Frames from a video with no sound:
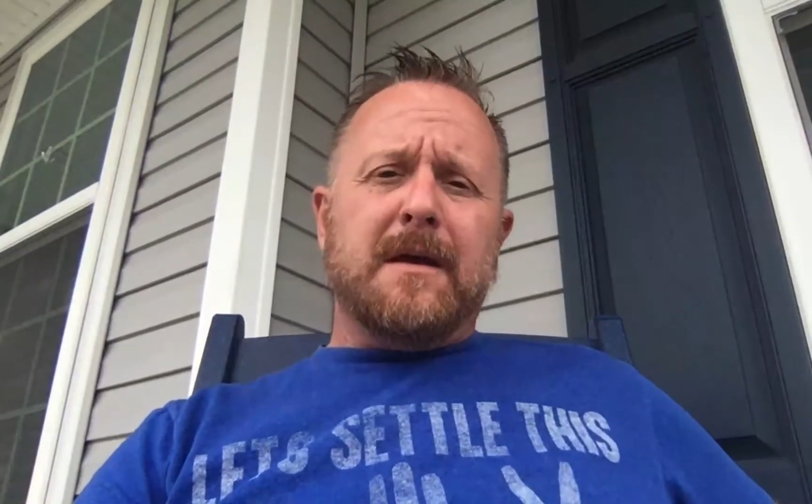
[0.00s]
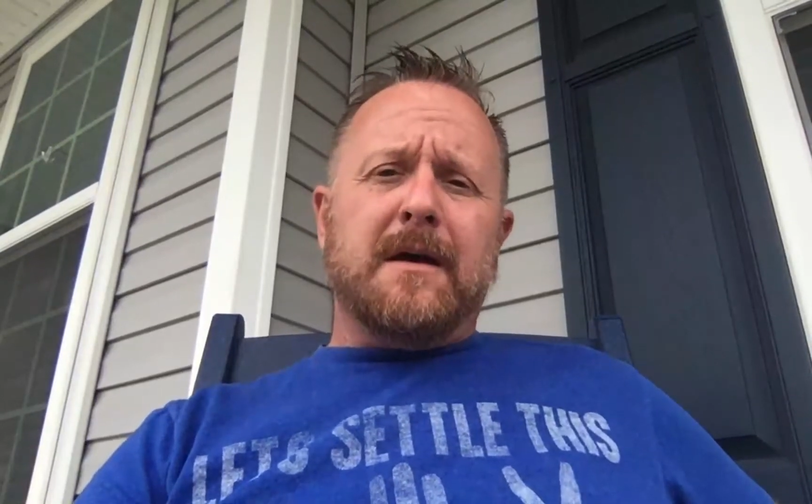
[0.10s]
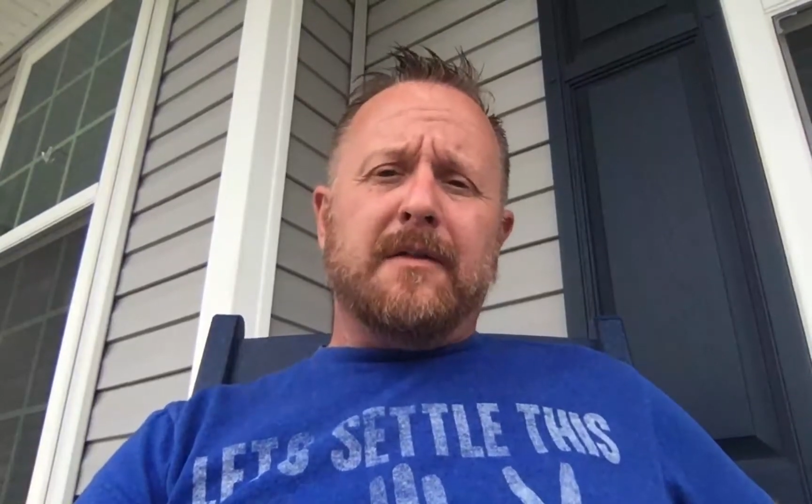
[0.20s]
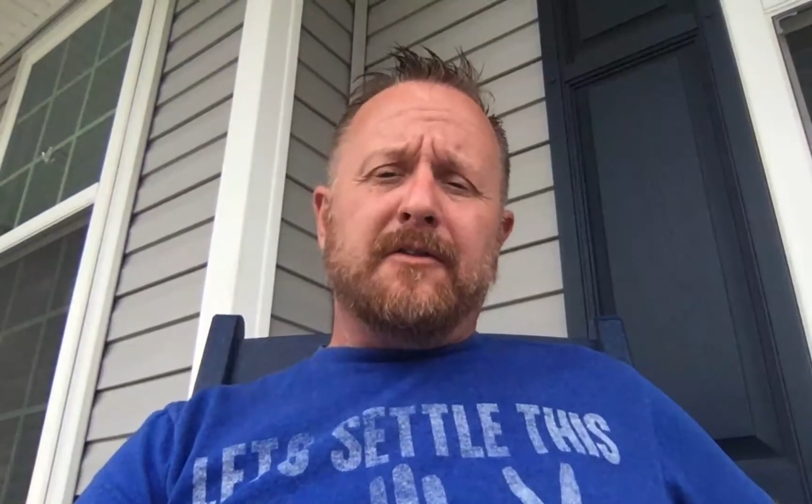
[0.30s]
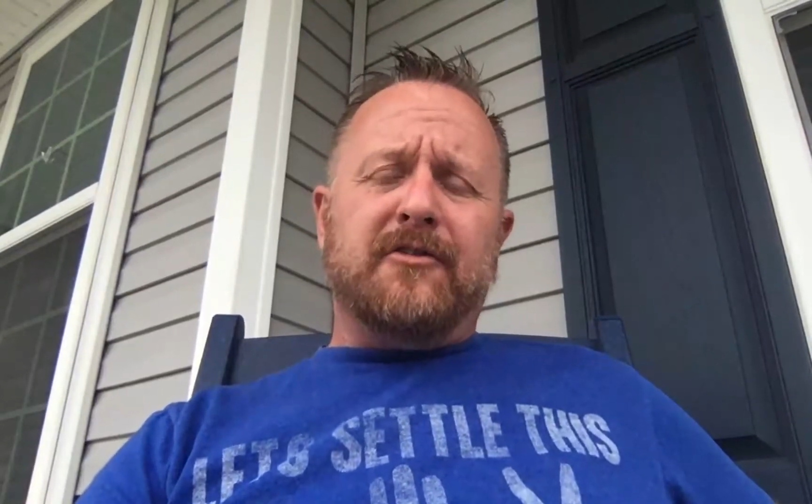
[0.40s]

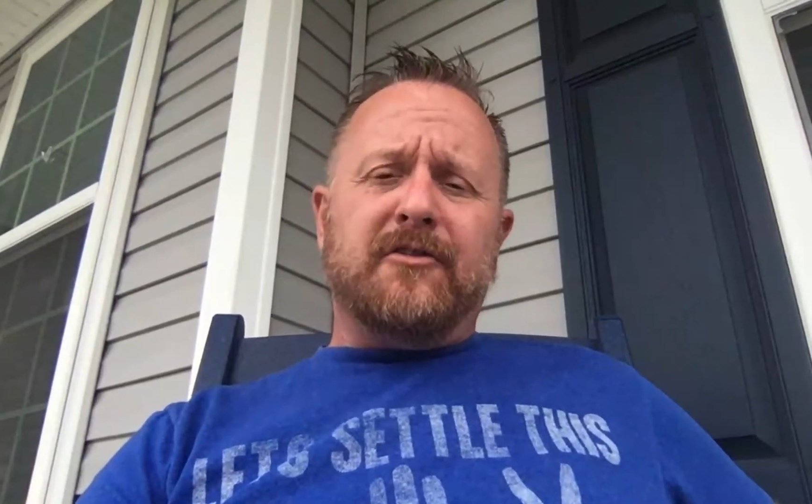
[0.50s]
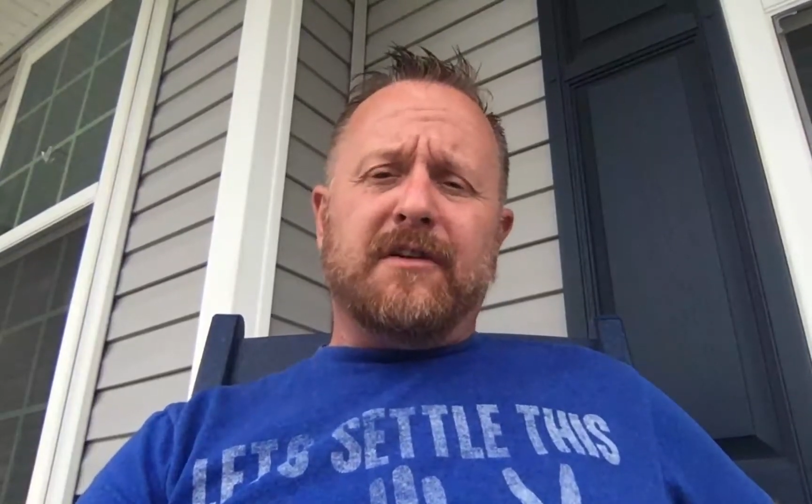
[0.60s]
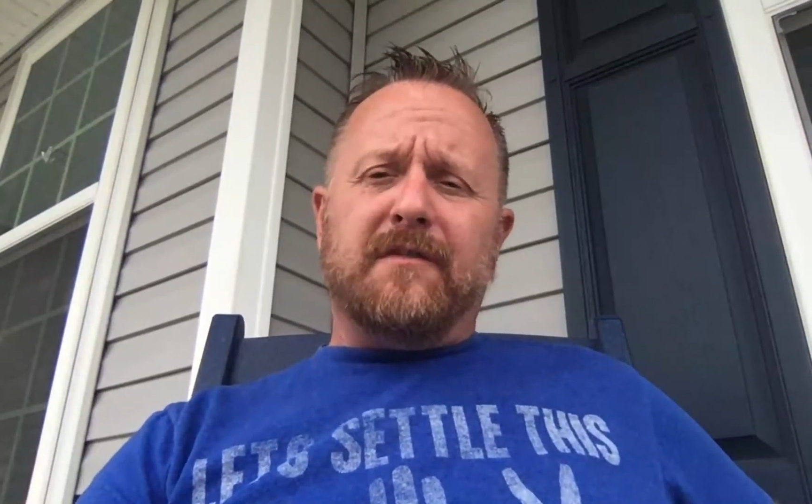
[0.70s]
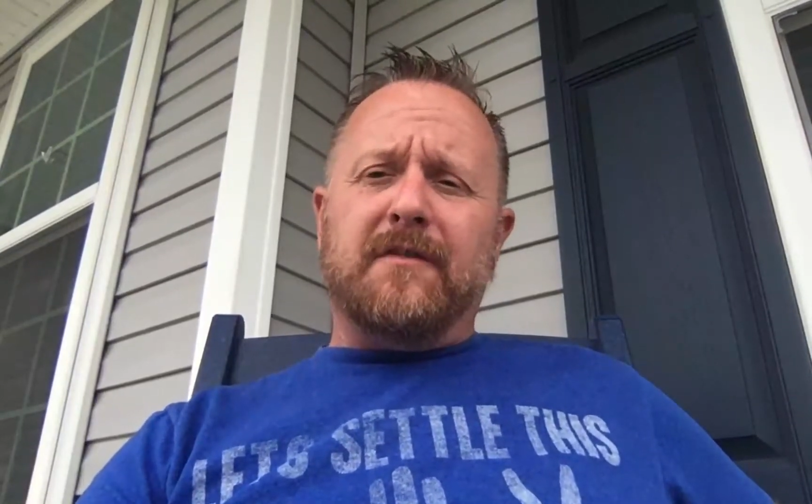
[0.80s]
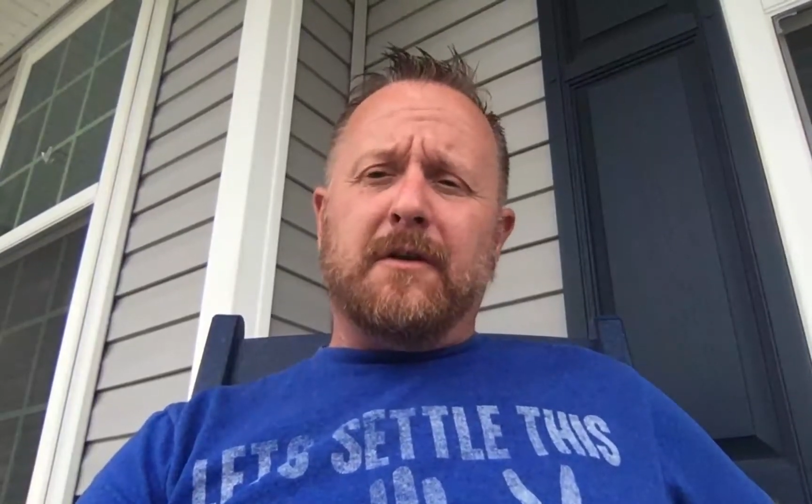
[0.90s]
uh, the church
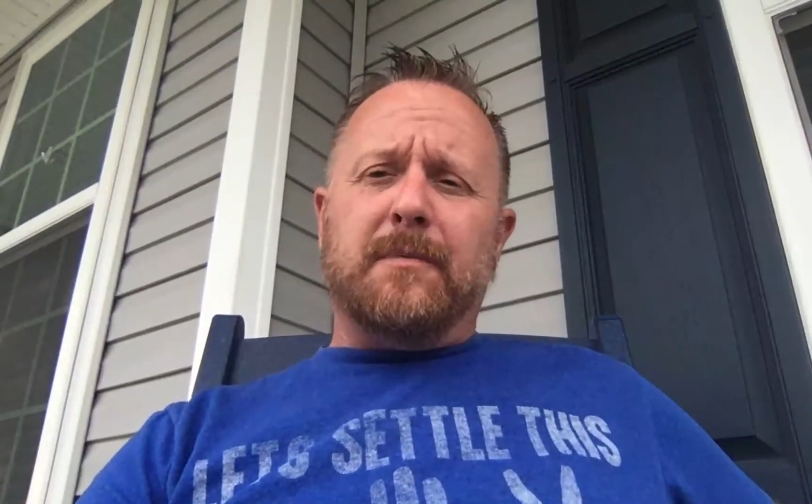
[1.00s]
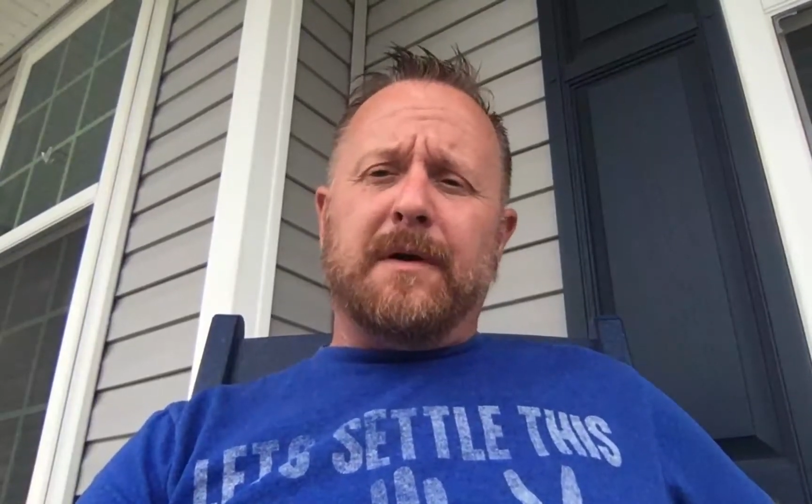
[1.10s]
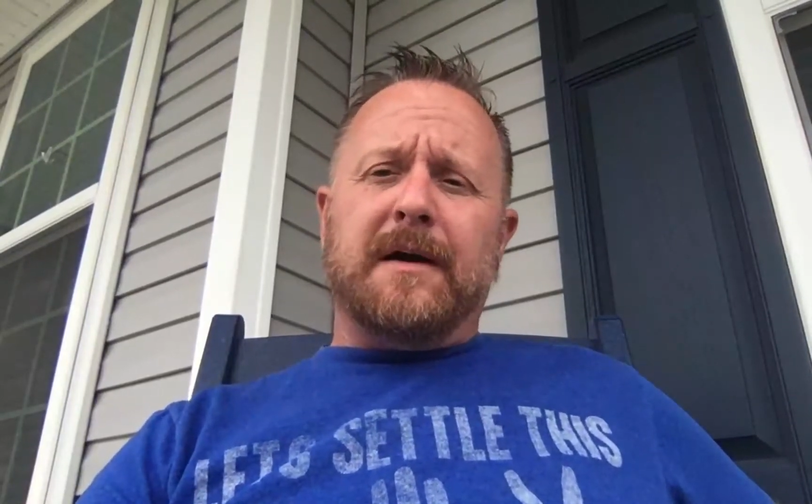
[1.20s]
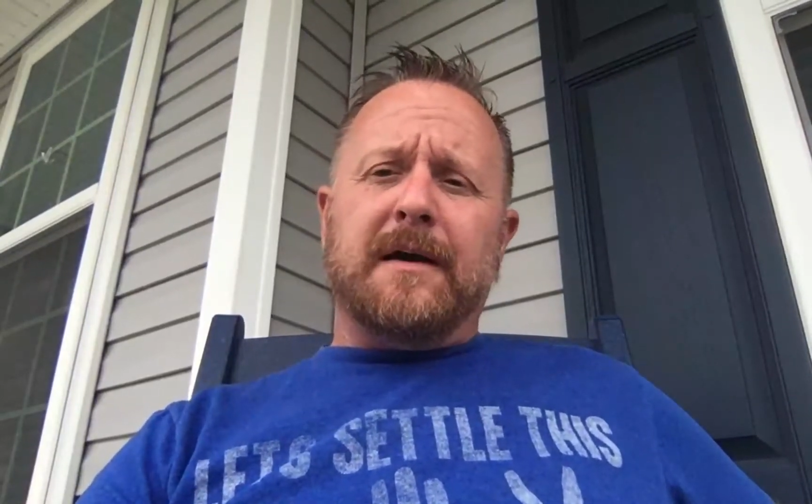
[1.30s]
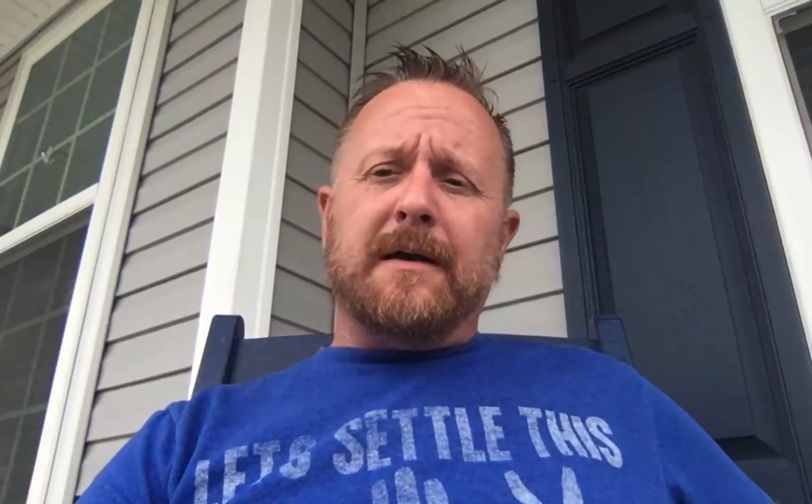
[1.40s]
at
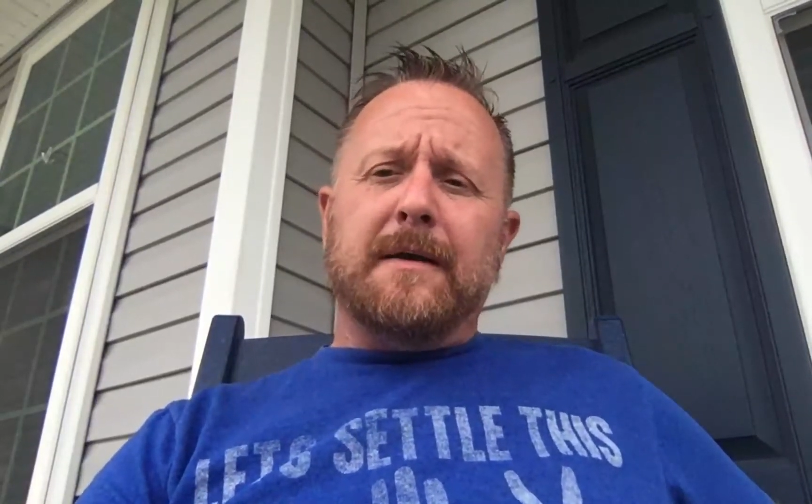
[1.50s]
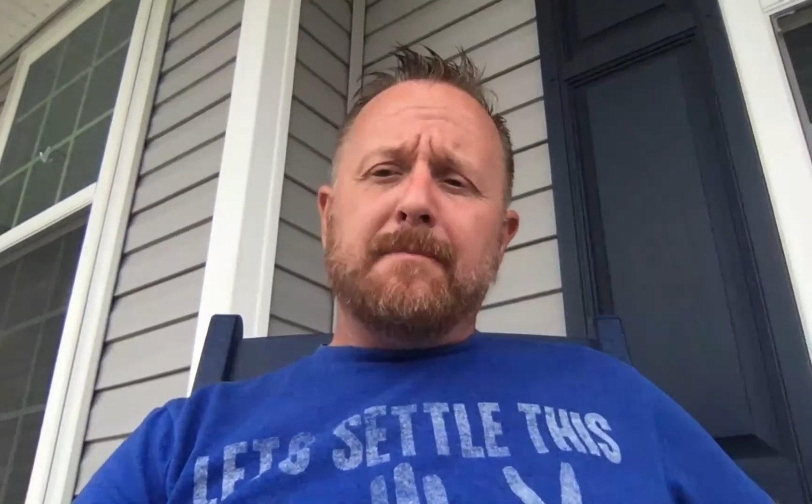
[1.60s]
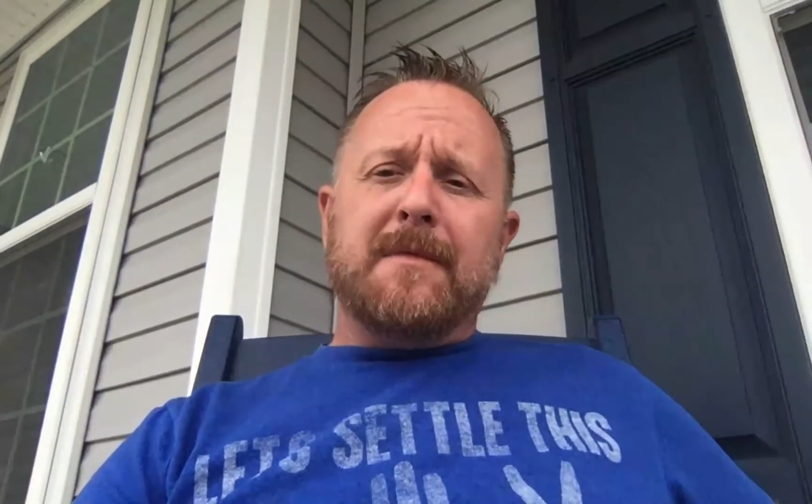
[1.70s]
Philippi,